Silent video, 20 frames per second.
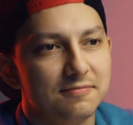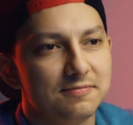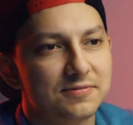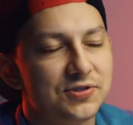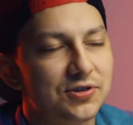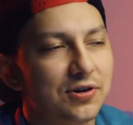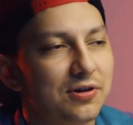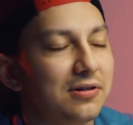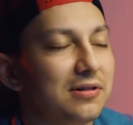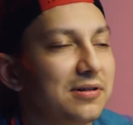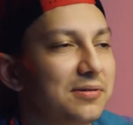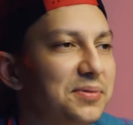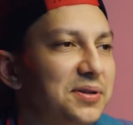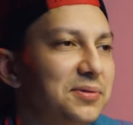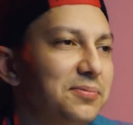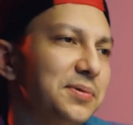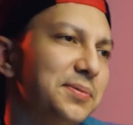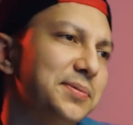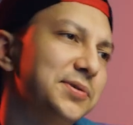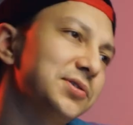struggle a little bit
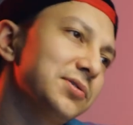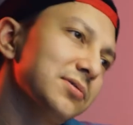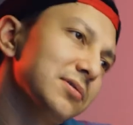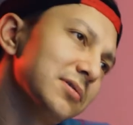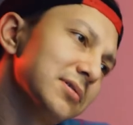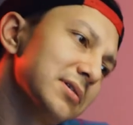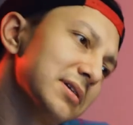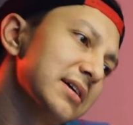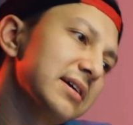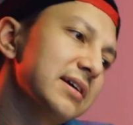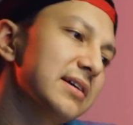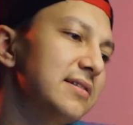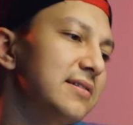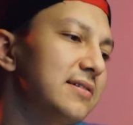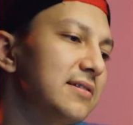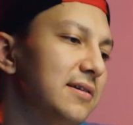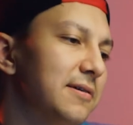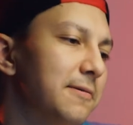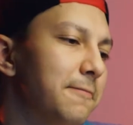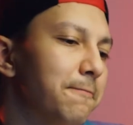in the shoulder. I
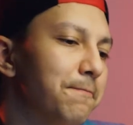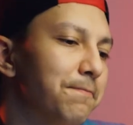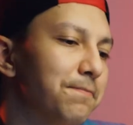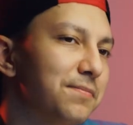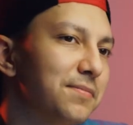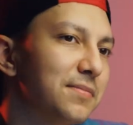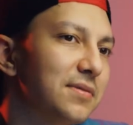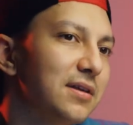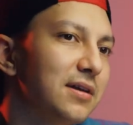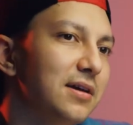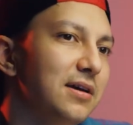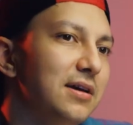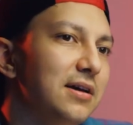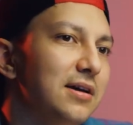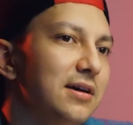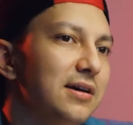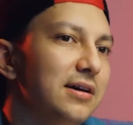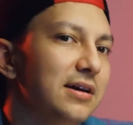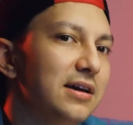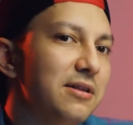
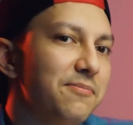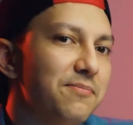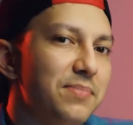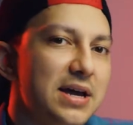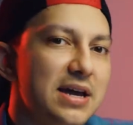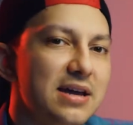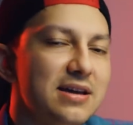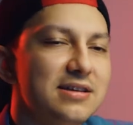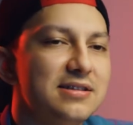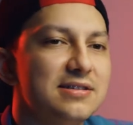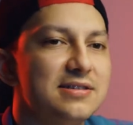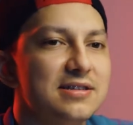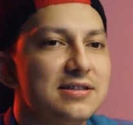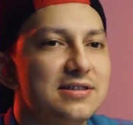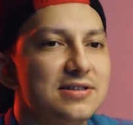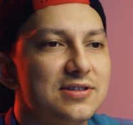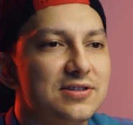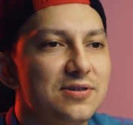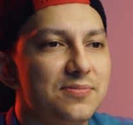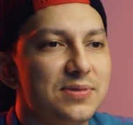get pains,
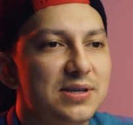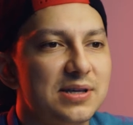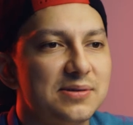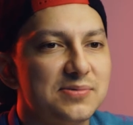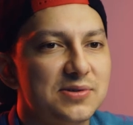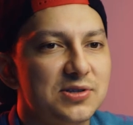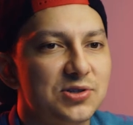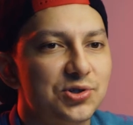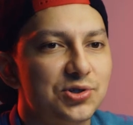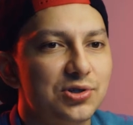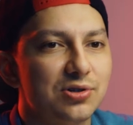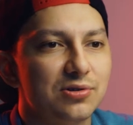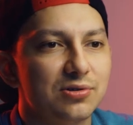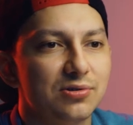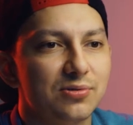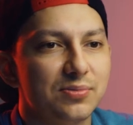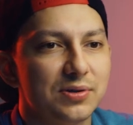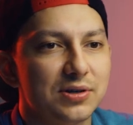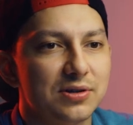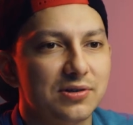and sometimes I struggle
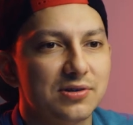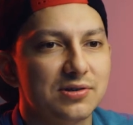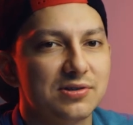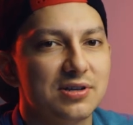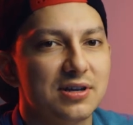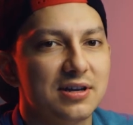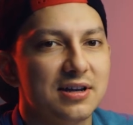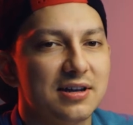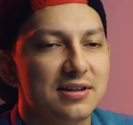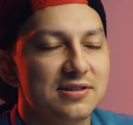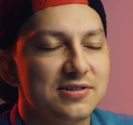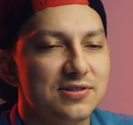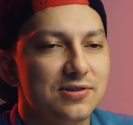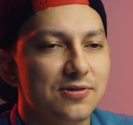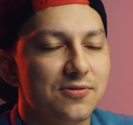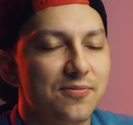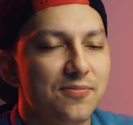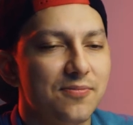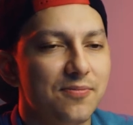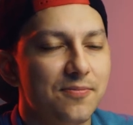because I get
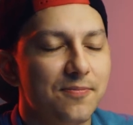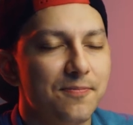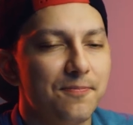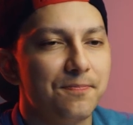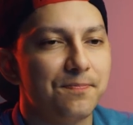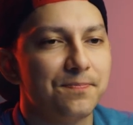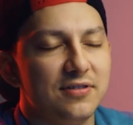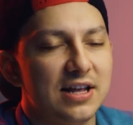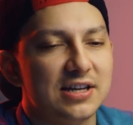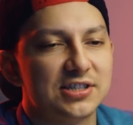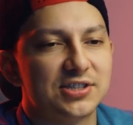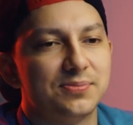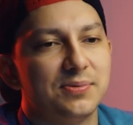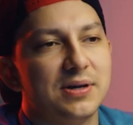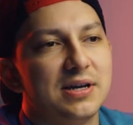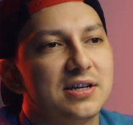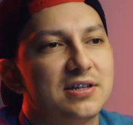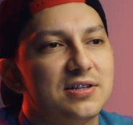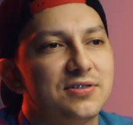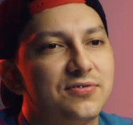some
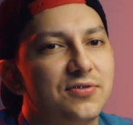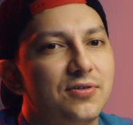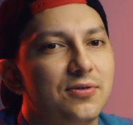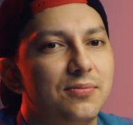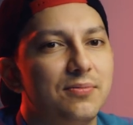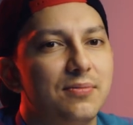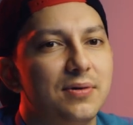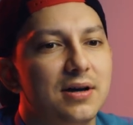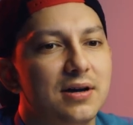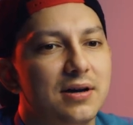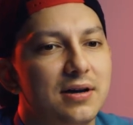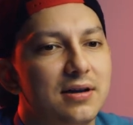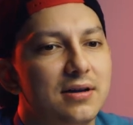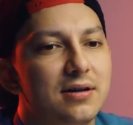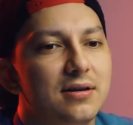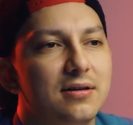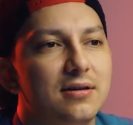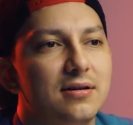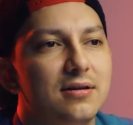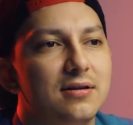flashbacks from
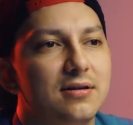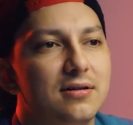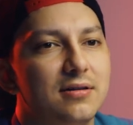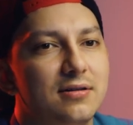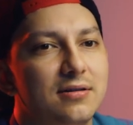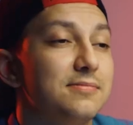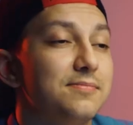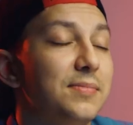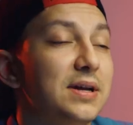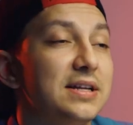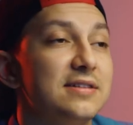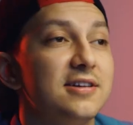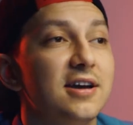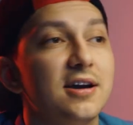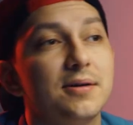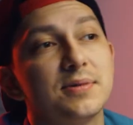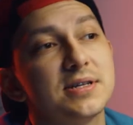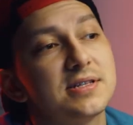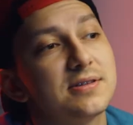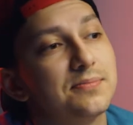my
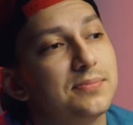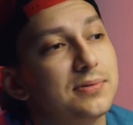time as a